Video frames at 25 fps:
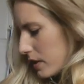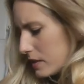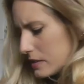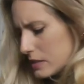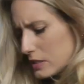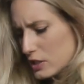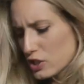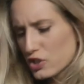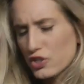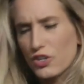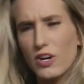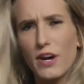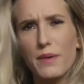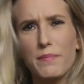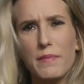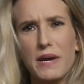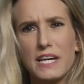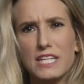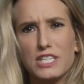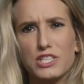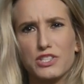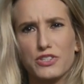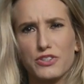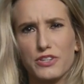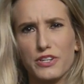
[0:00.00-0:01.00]
Just try and
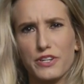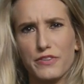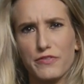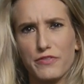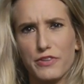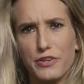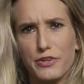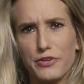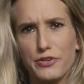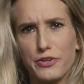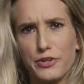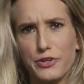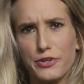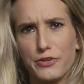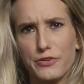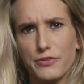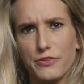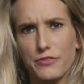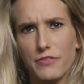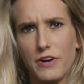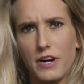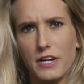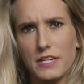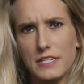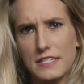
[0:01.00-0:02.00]
make sure if you do use
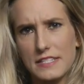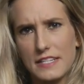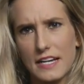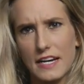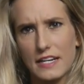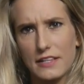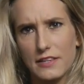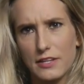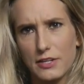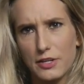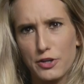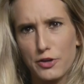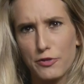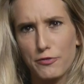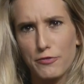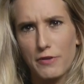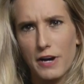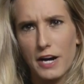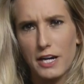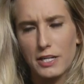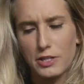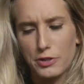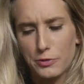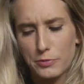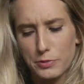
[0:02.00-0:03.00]
a rucksack that your
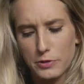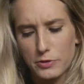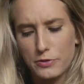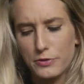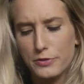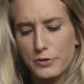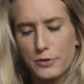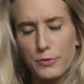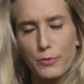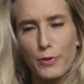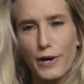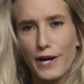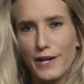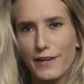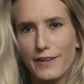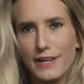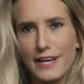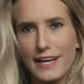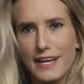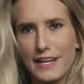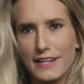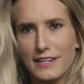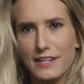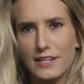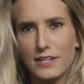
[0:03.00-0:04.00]
valuables are well
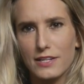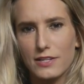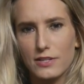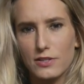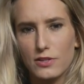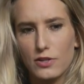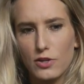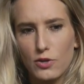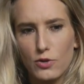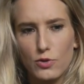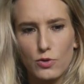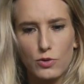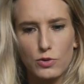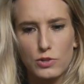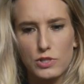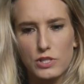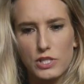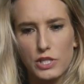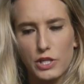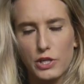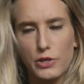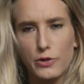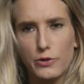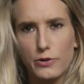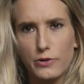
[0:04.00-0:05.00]
hidden or
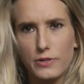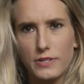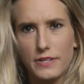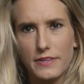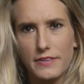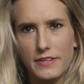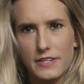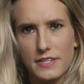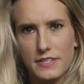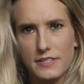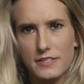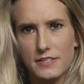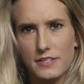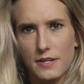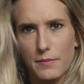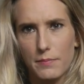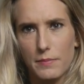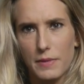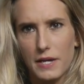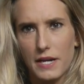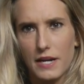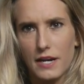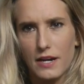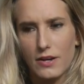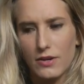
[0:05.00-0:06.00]
secured in there
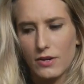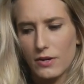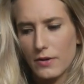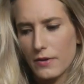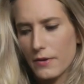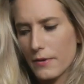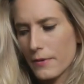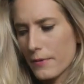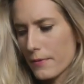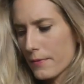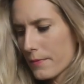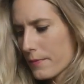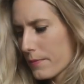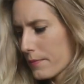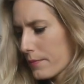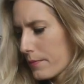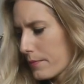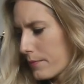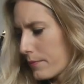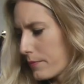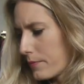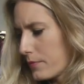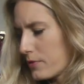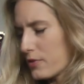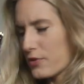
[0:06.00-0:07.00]
somehow,
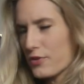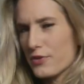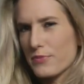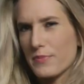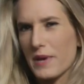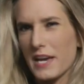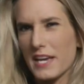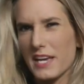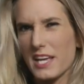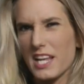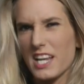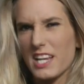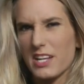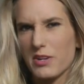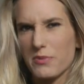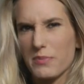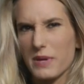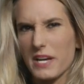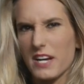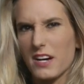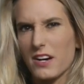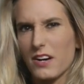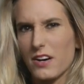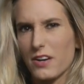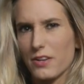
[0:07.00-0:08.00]
just to make it a little
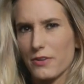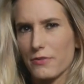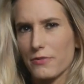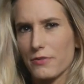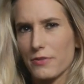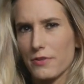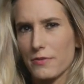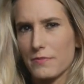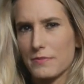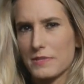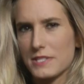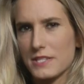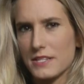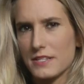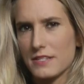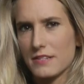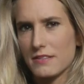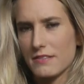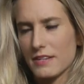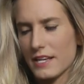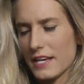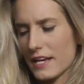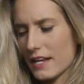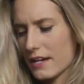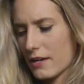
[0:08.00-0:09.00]
bit harder for them to
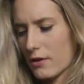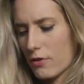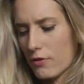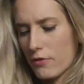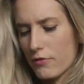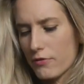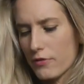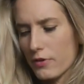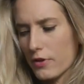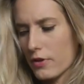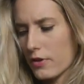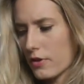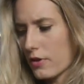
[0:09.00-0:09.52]
get it off you.